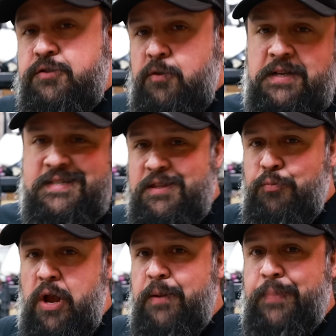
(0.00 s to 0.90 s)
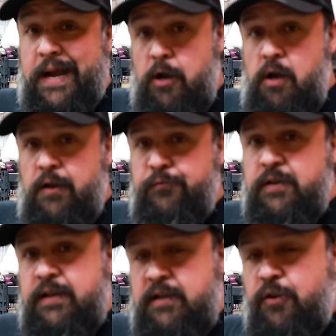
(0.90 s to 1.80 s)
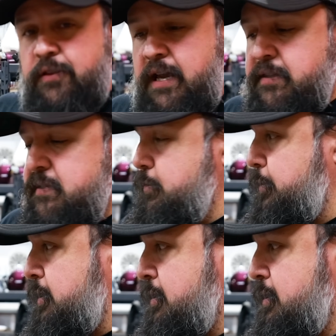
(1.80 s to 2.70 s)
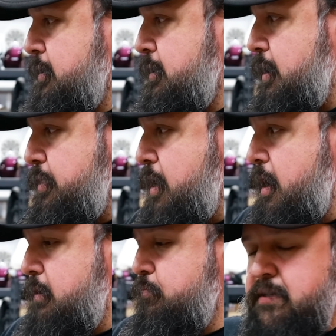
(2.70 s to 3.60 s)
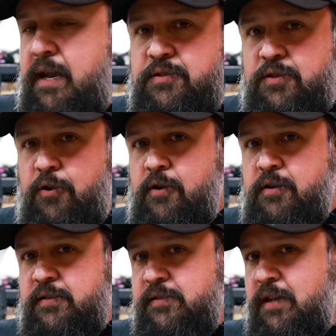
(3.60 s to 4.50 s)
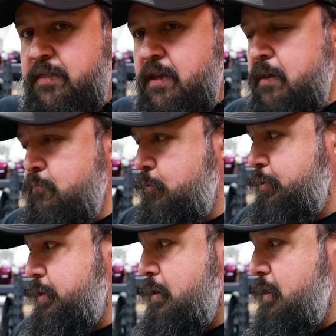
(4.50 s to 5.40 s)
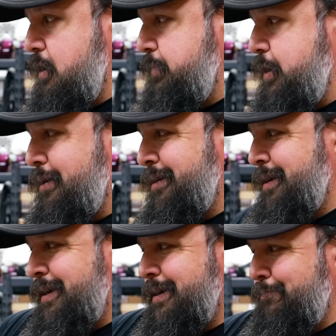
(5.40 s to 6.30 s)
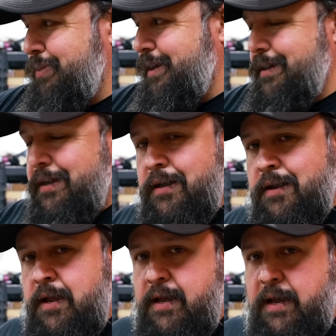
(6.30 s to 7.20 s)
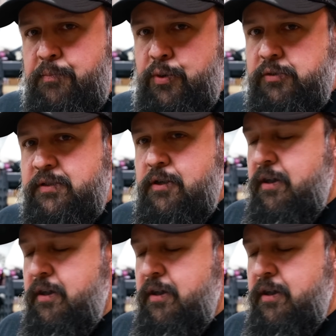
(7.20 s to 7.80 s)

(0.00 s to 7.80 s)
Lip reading: So I'm gonna take the bracket back off, connect all the lights to it, and then attach the harness, and then we'll put it all up there, plug it in, and bolt it